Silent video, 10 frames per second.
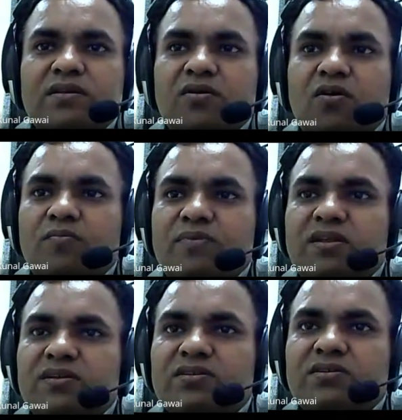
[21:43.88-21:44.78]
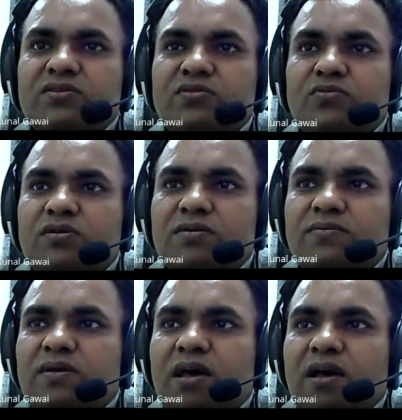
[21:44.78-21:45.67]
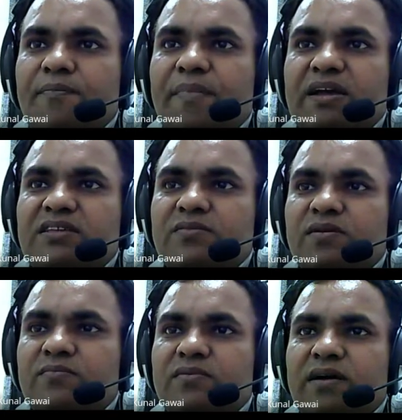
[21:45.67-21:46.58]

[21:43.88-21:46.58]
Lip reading: combination showed maximum